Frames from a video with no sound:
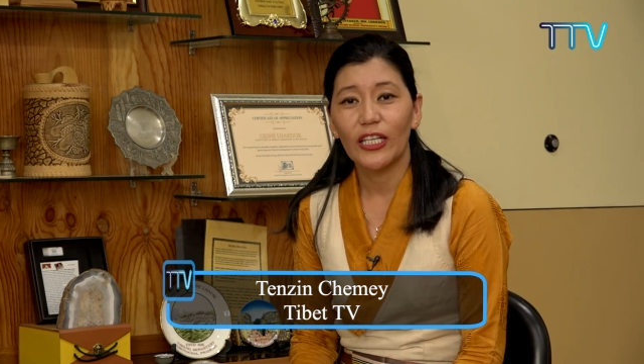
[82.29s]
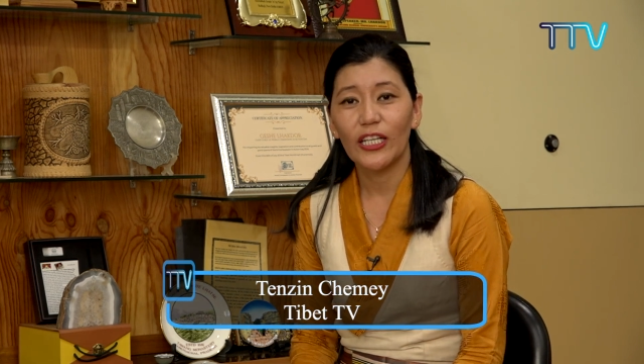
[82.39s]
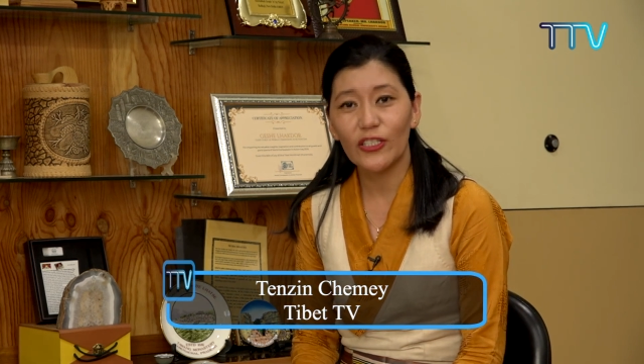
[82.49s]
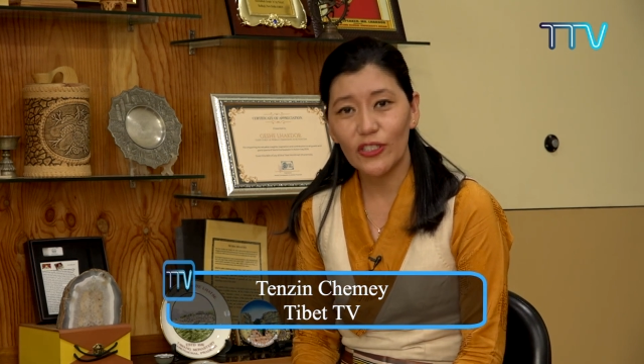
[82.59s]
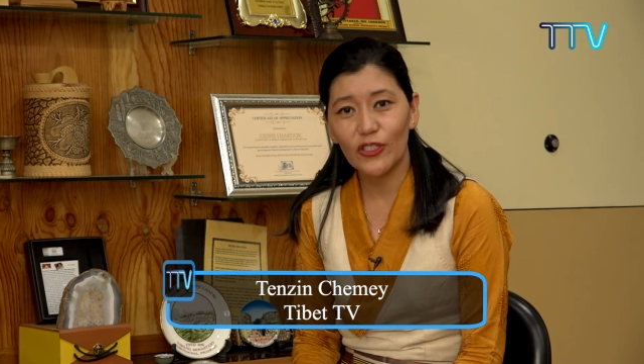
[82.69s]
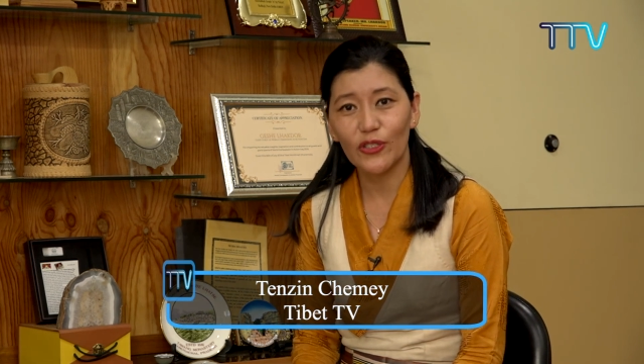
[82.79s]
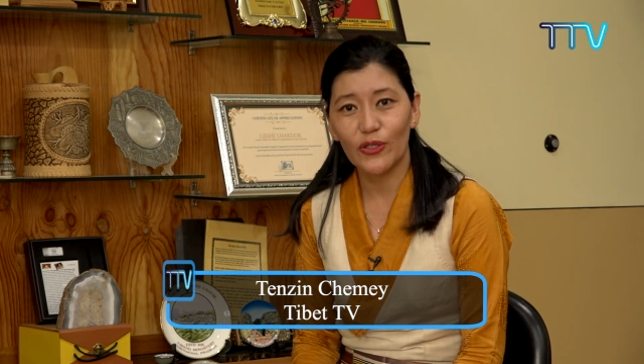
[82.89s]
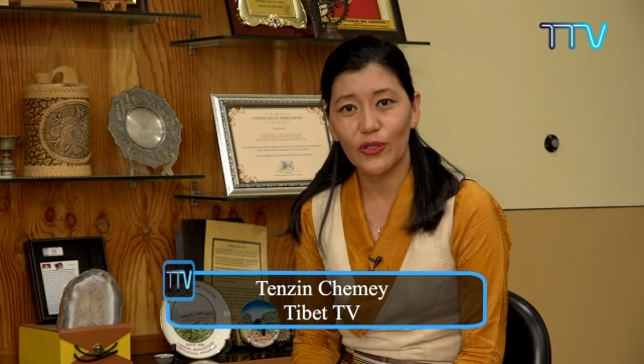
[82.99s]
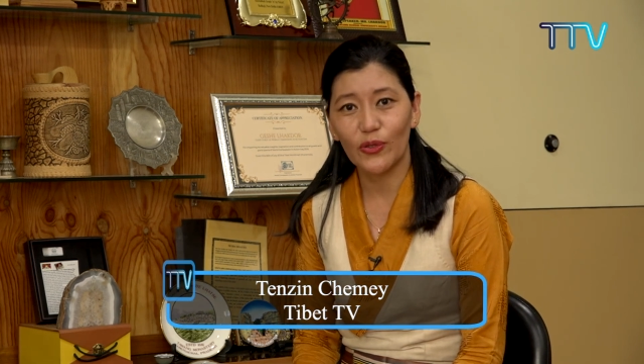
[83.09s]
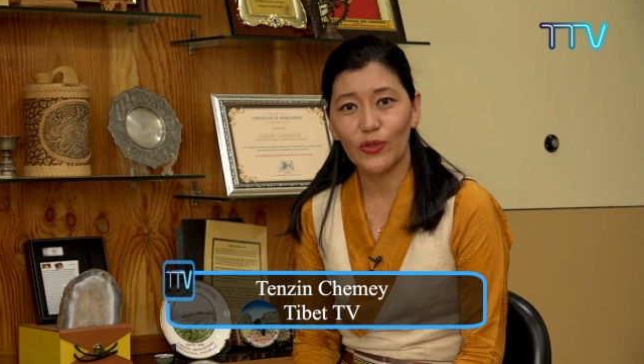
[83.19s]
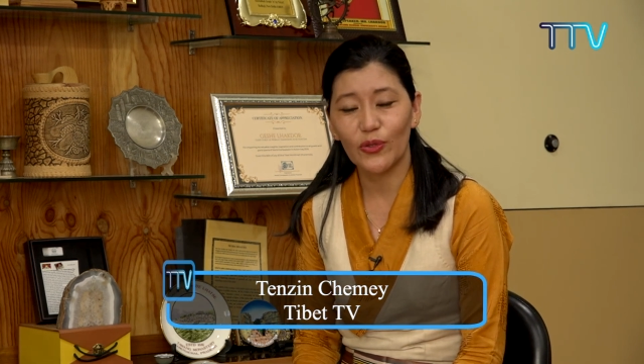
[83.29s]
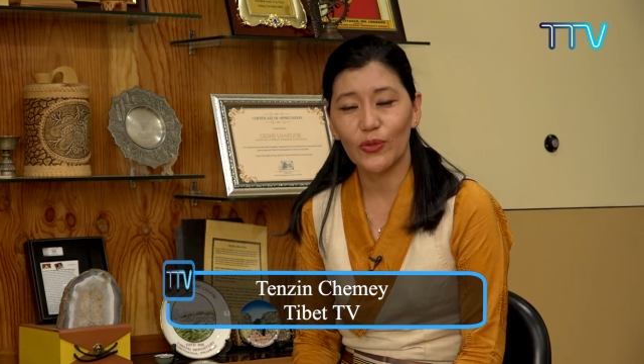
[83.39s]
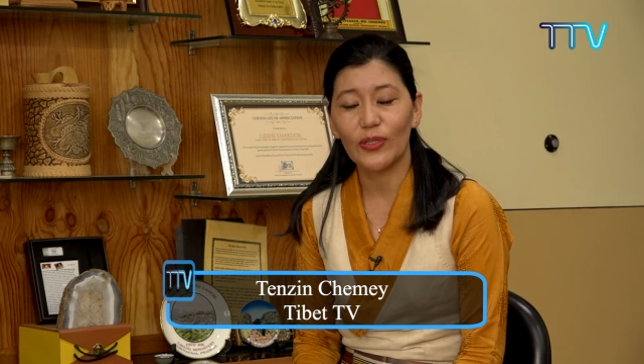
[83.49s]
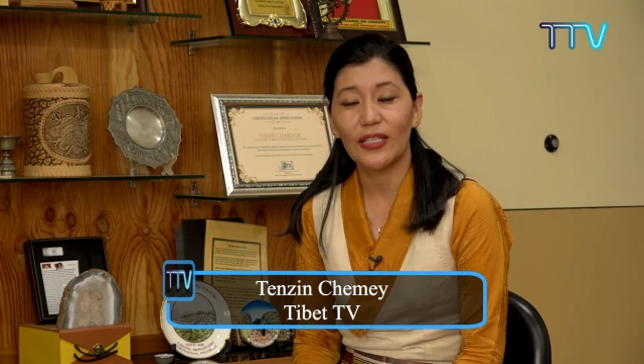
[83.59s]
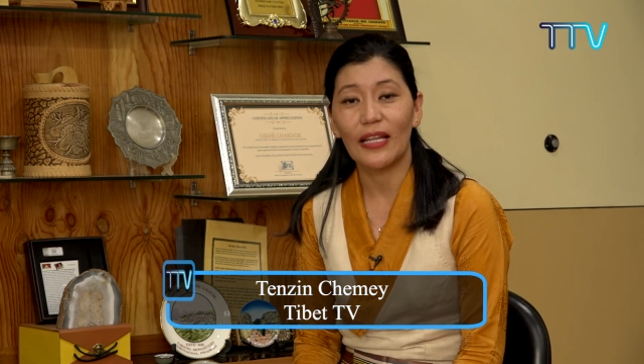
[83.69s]
introduce you
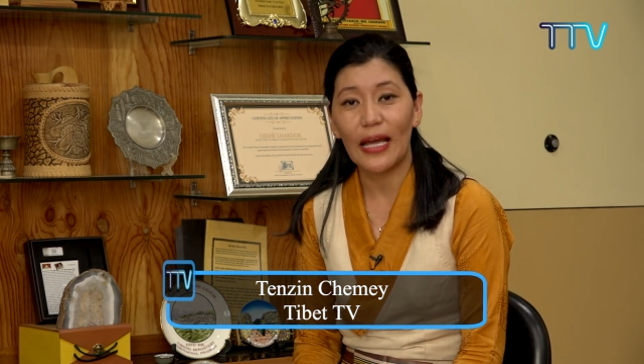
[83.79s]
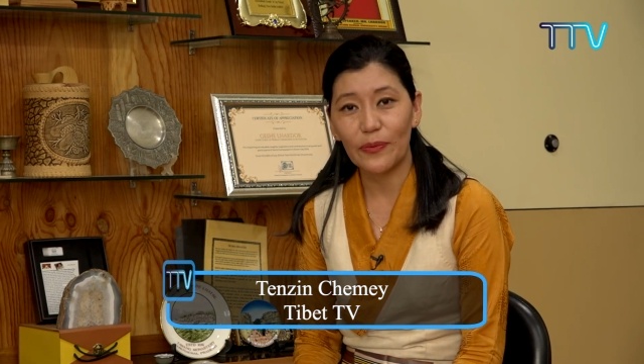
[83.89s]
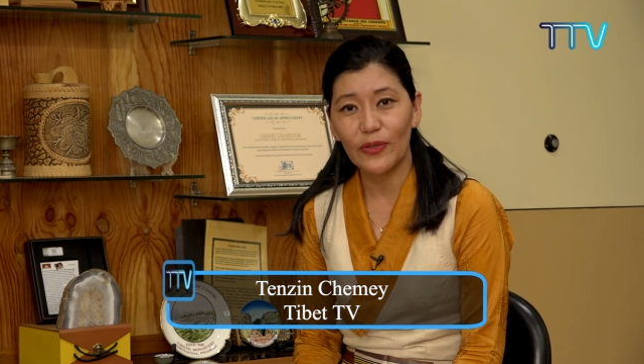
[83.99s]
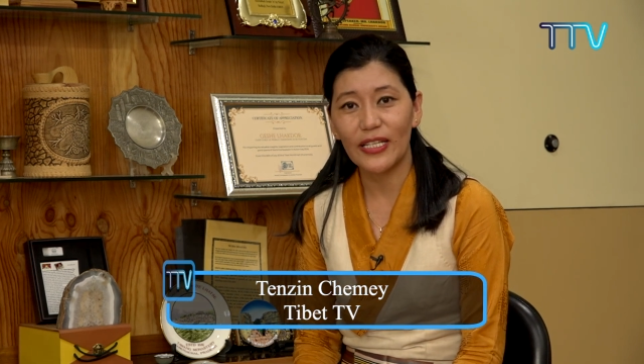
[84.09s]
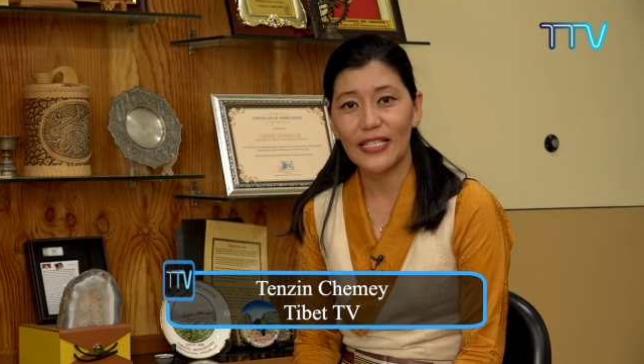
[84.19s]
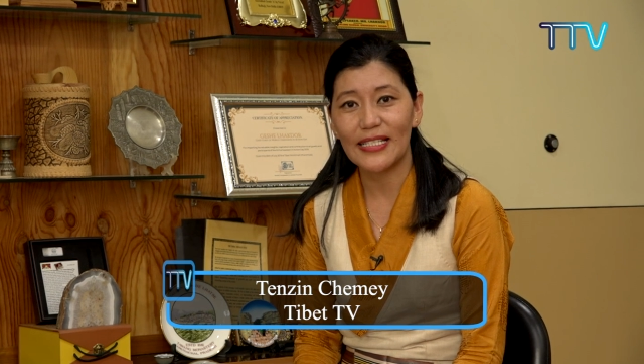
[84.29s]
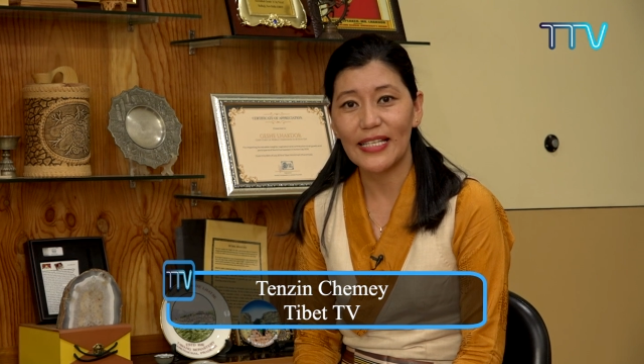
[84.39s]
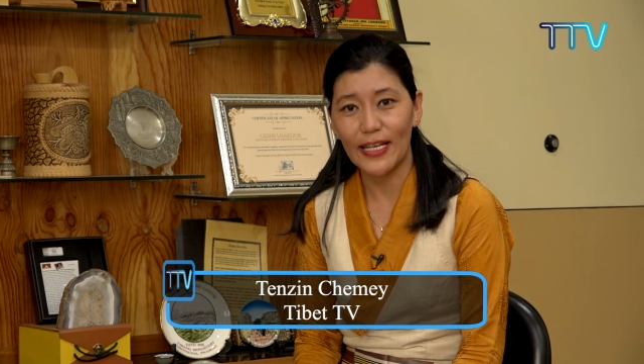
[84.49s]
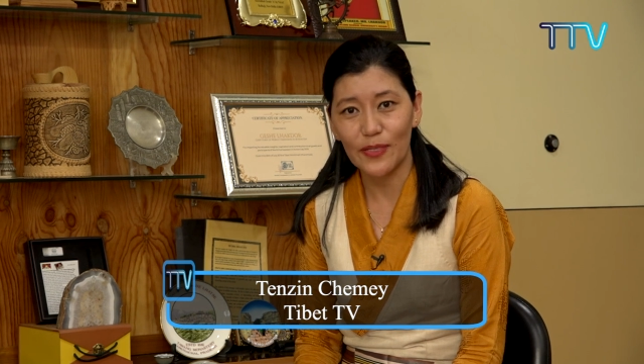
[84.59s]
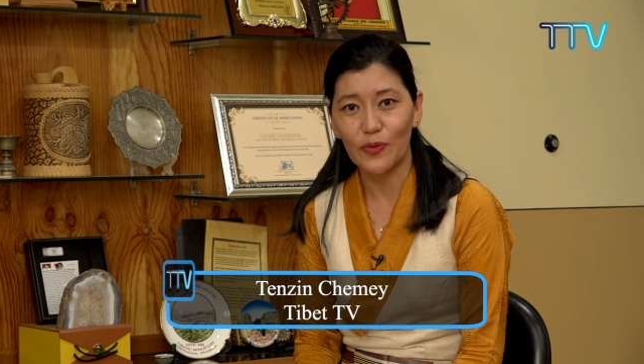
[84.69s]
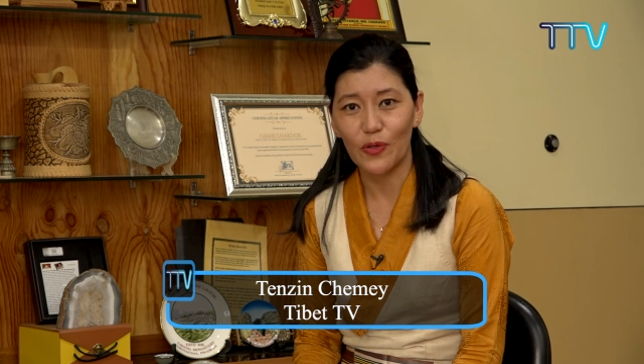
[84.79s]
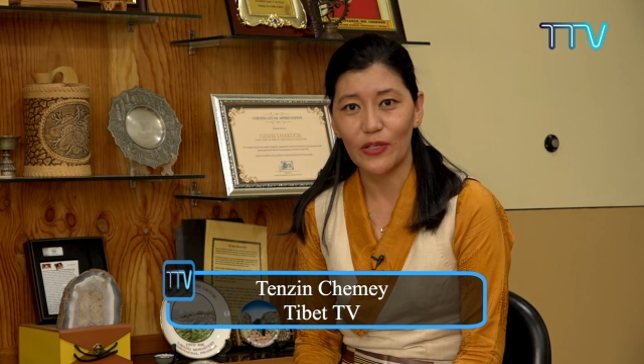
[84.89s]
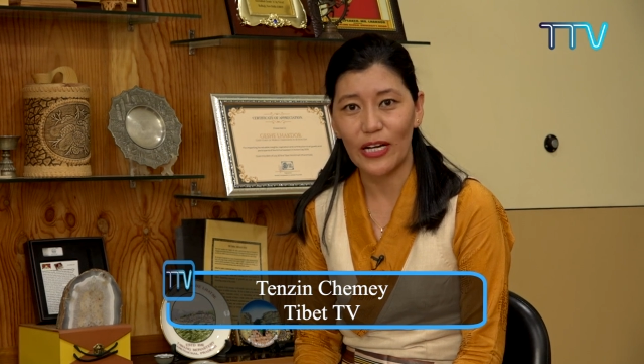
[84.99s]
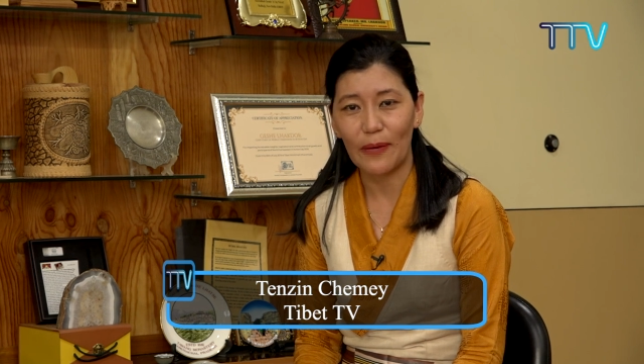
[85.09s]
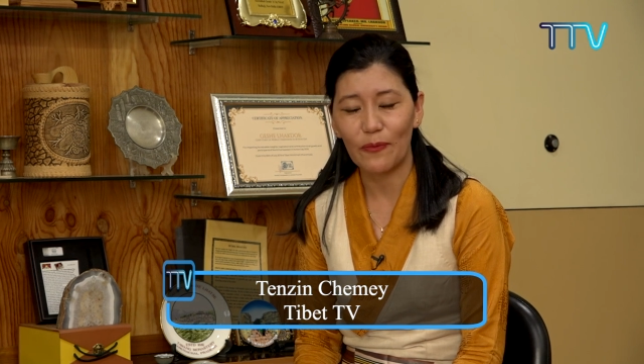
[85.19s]
to the library's science
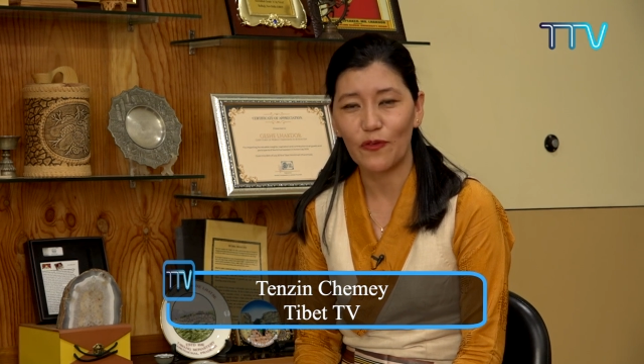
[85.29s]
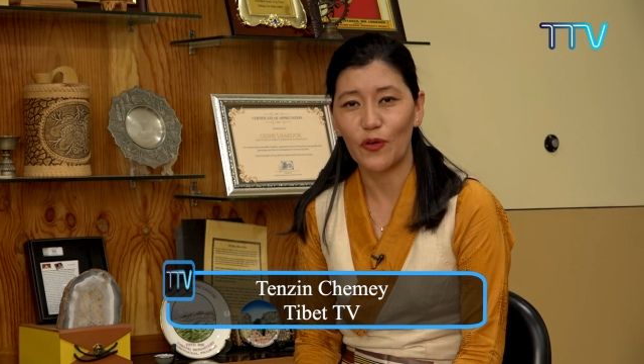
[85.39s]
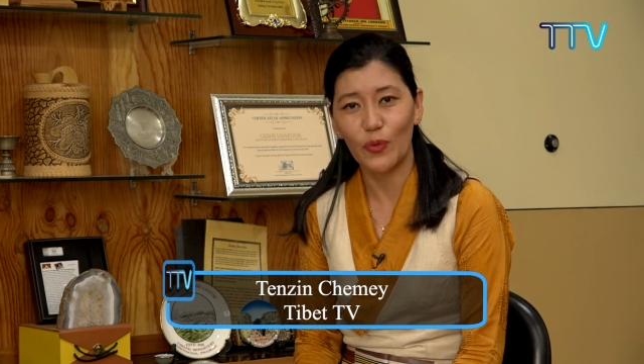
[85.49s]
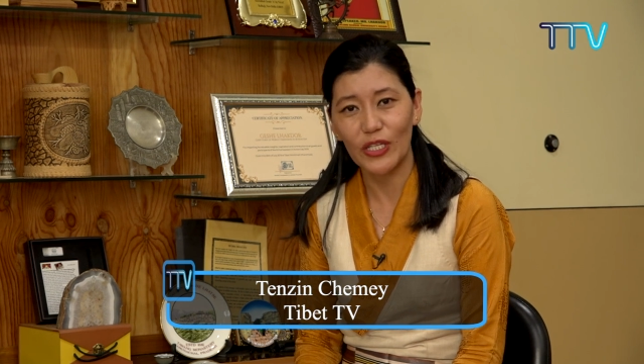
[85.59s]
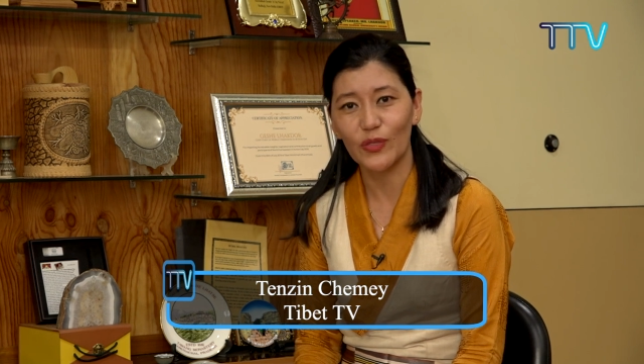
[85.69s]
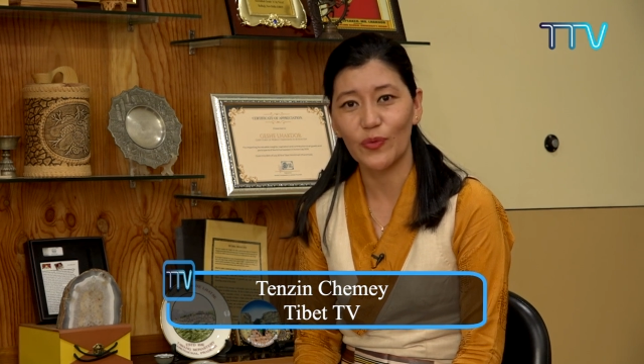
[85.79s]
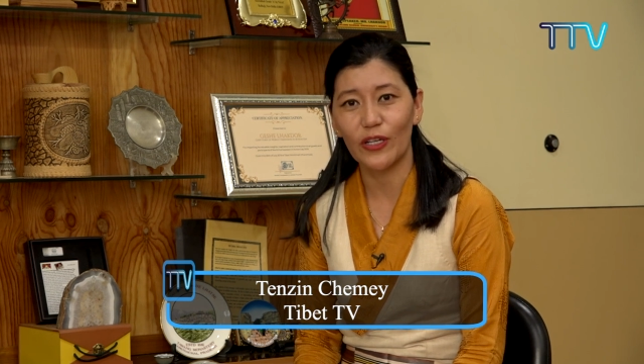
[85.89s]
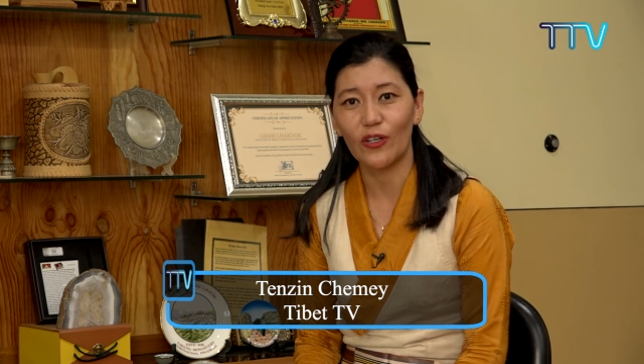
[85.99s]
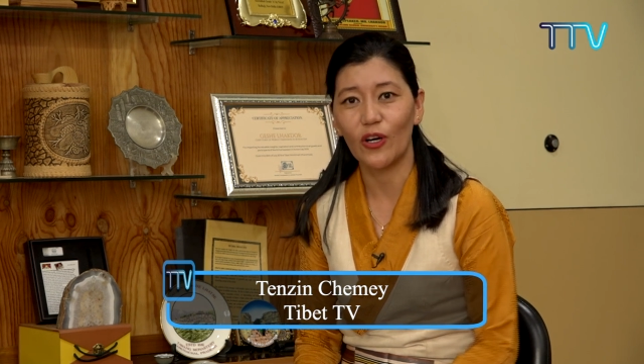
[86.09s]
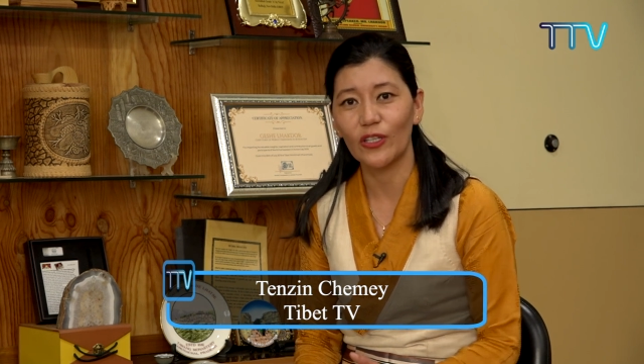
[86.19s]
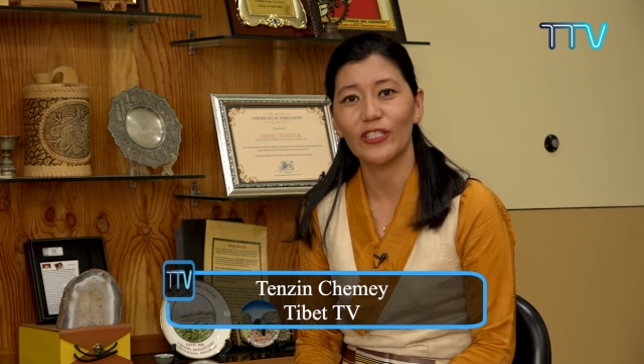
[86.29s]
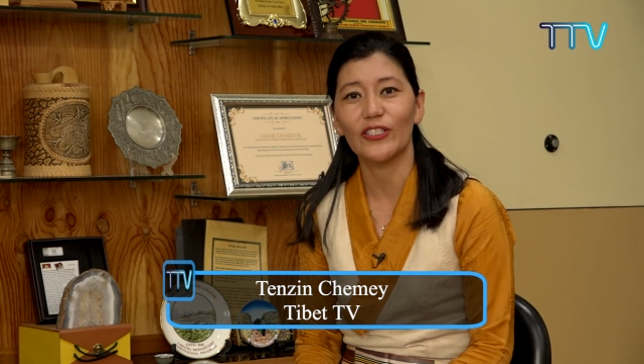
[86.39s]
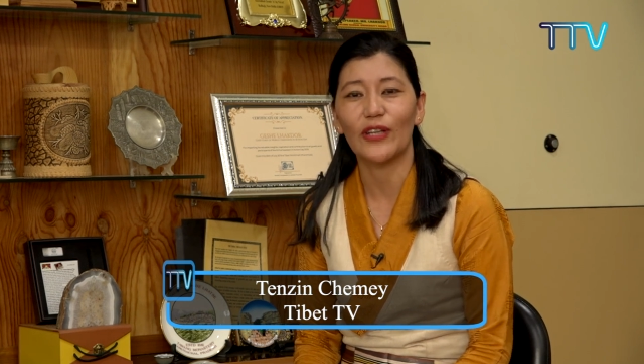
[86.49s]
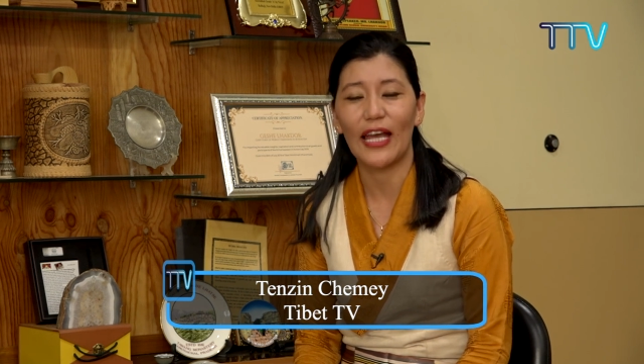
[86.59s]
program, for which we are honored to